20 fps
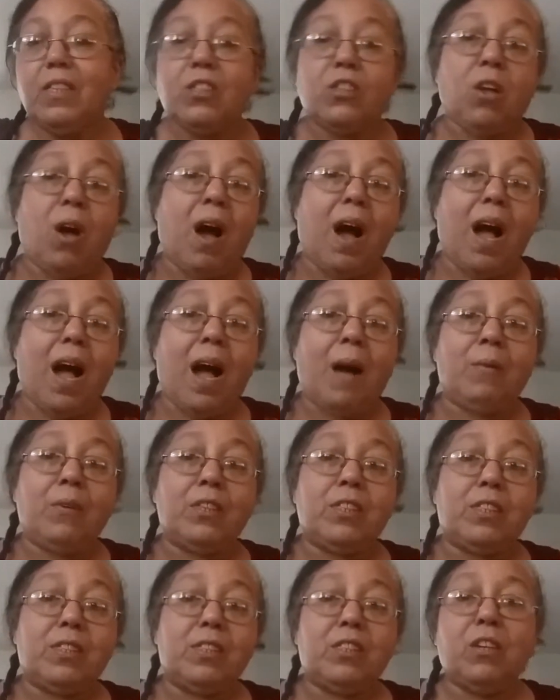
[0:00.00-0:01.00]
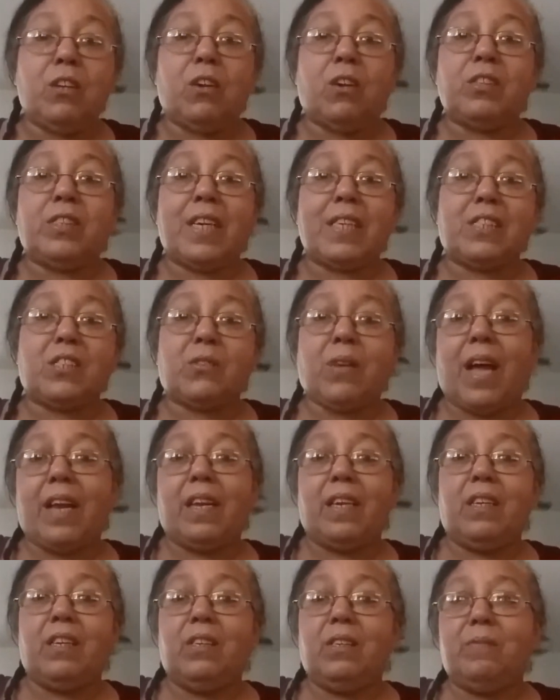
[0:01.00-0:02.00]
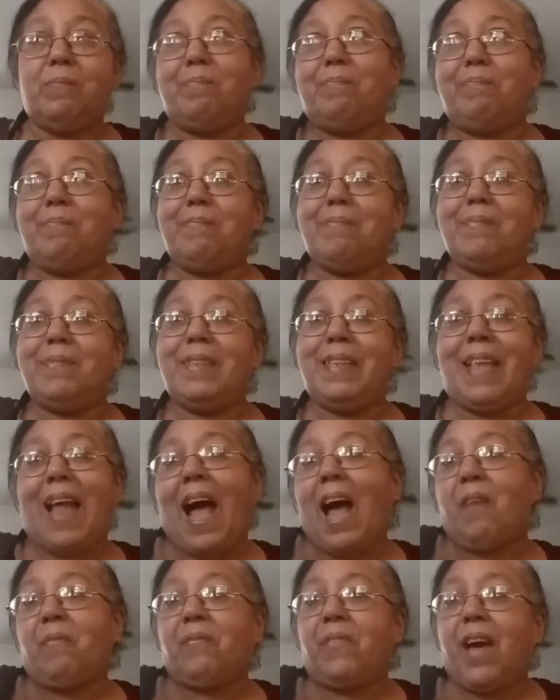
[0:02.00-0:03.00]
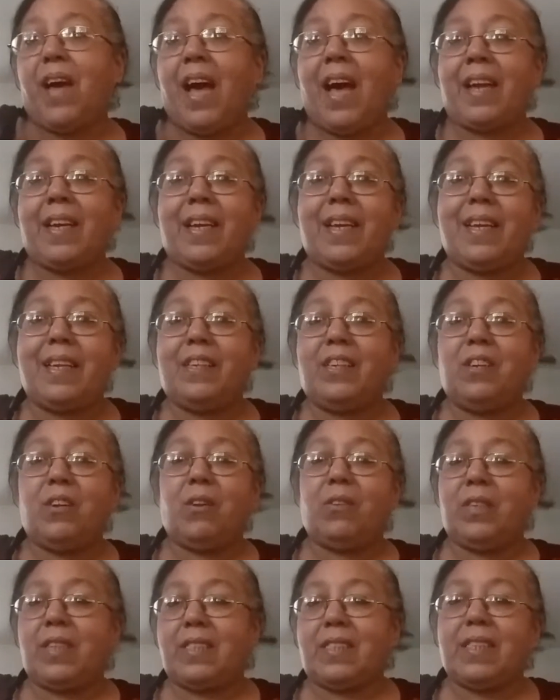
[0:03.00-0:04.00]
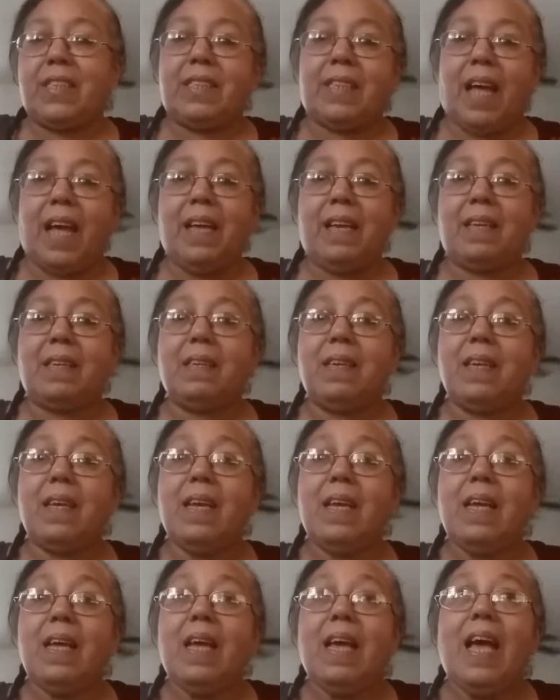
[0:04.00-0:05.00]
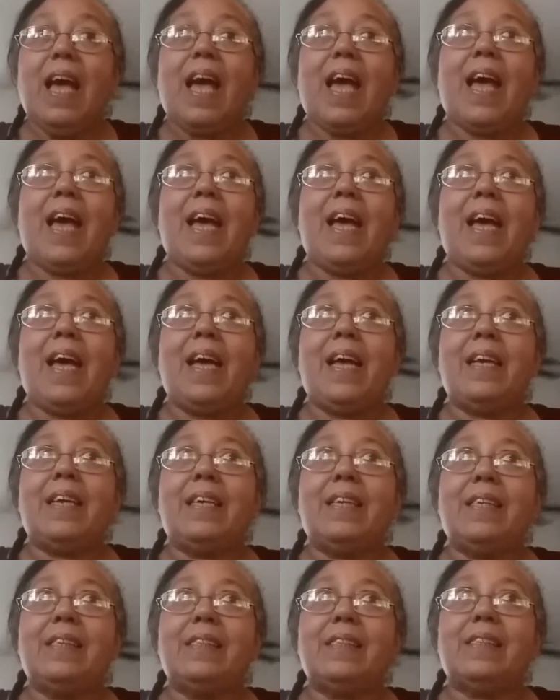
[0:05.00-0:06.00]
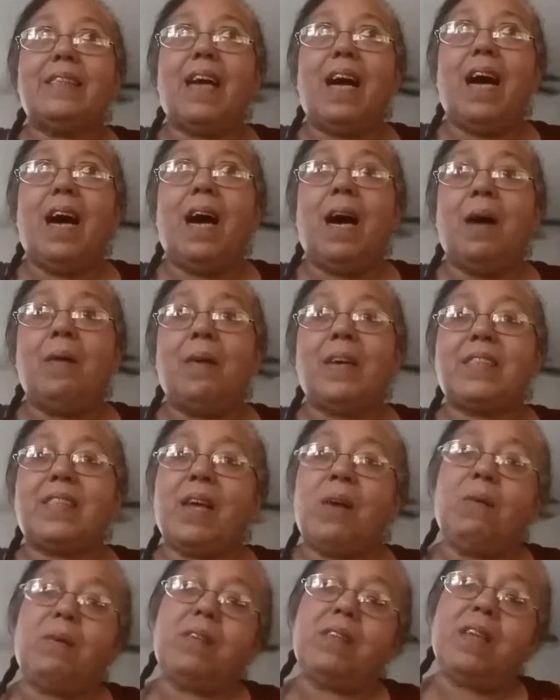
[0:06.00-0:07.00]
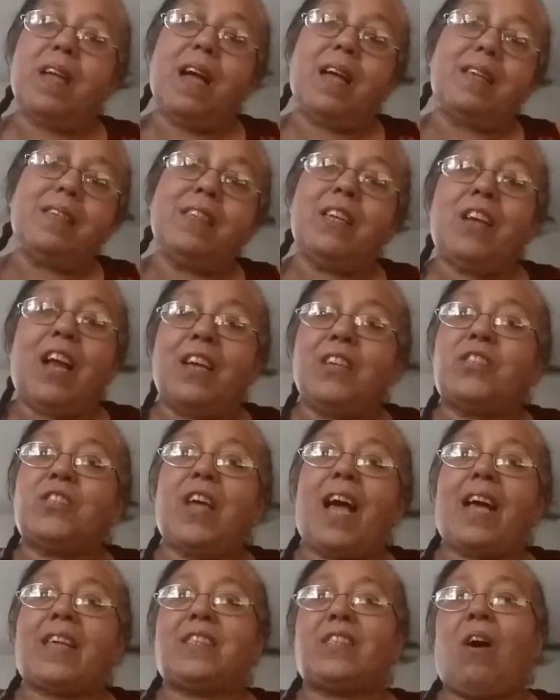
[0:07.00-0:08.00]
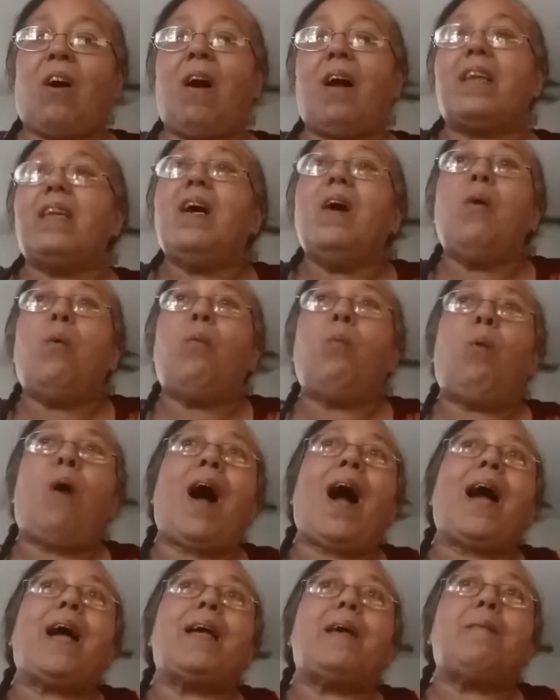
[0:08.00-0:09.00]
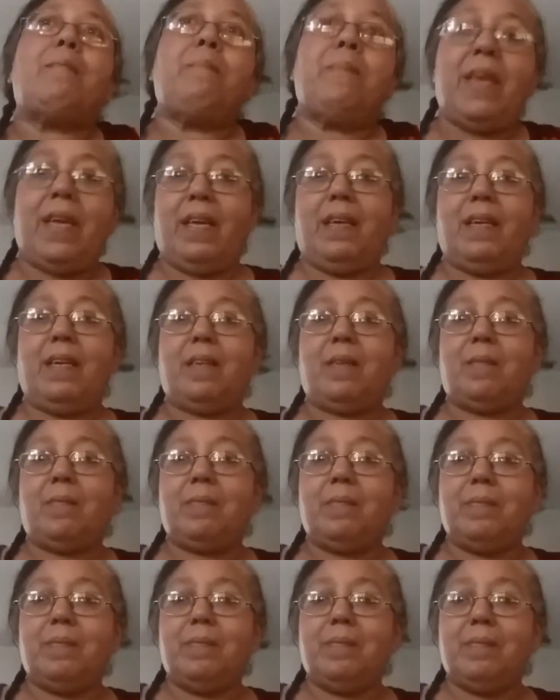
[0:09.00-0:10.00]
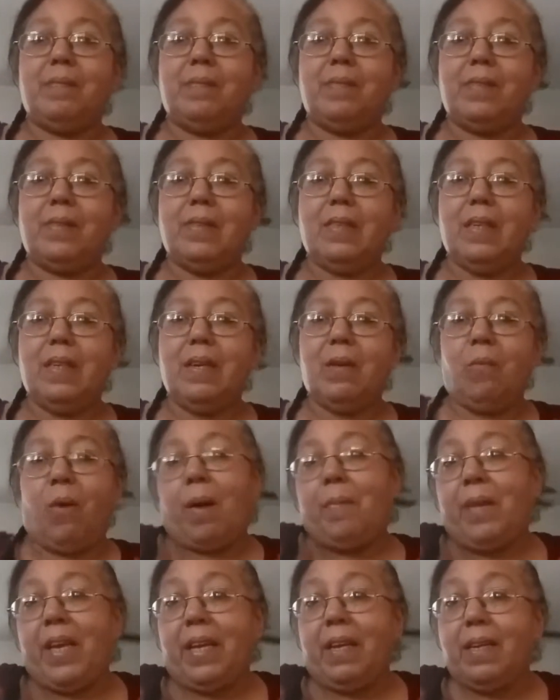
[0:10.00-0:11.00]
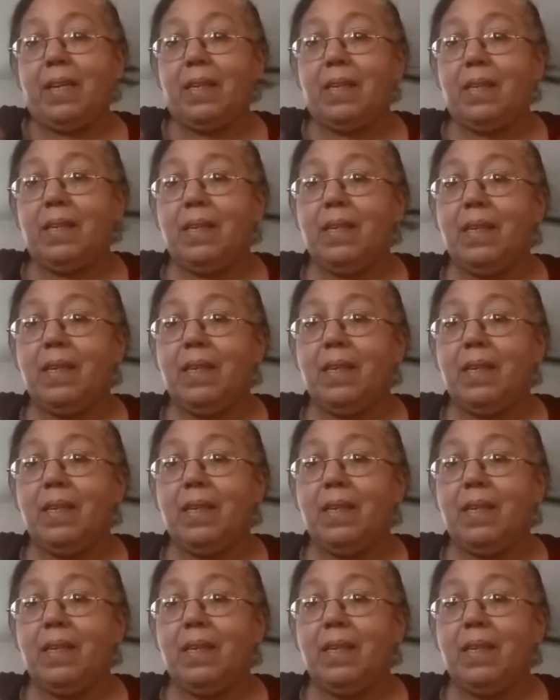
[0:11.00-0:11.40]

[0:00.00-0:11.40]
So I would, just try to laugh at it, this and that. And I say, I used to ask God, why me? Why me?